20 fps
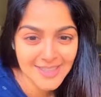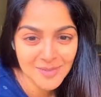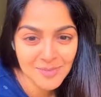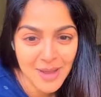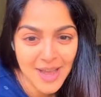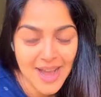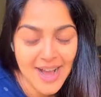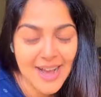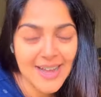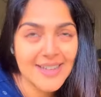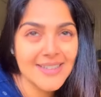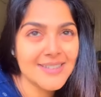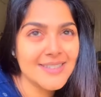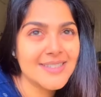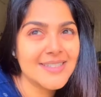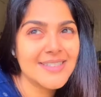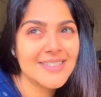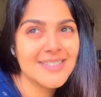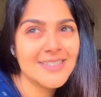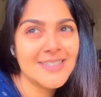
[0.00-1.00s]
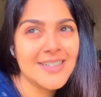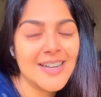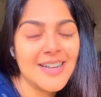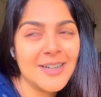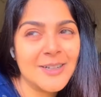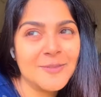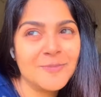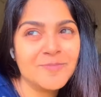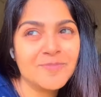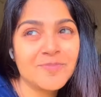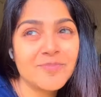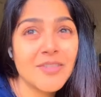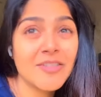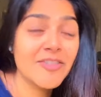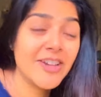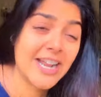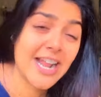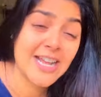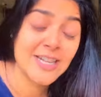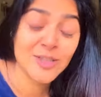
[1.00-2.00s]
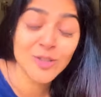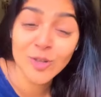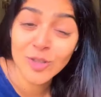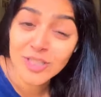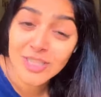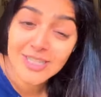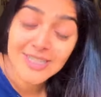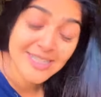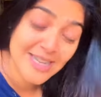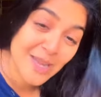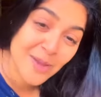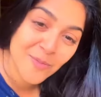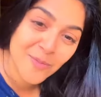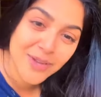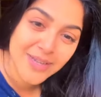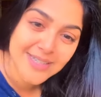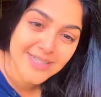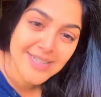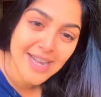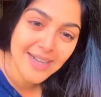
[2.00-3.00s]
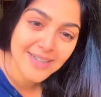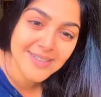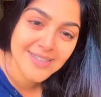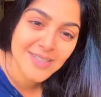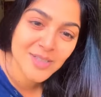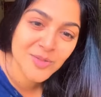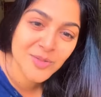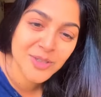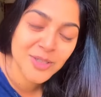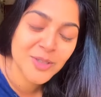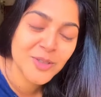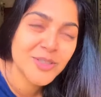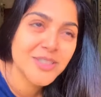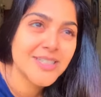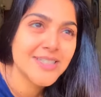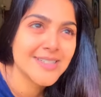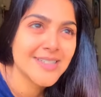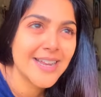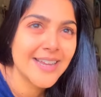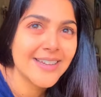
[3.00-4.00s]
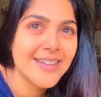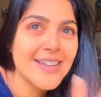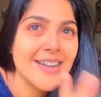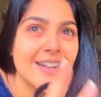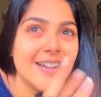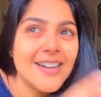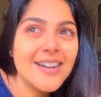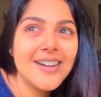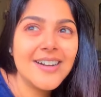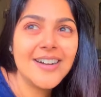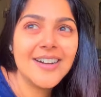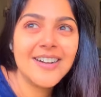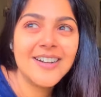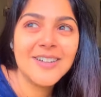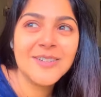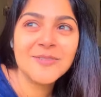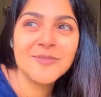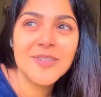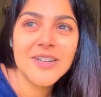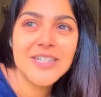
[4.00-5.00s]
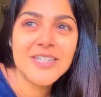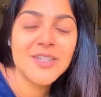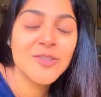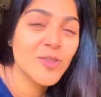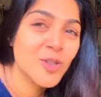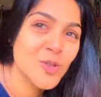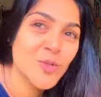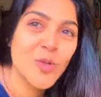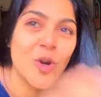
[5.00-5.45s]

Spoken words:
in my eyes when I saw it the same way Sakshi's video just like when she was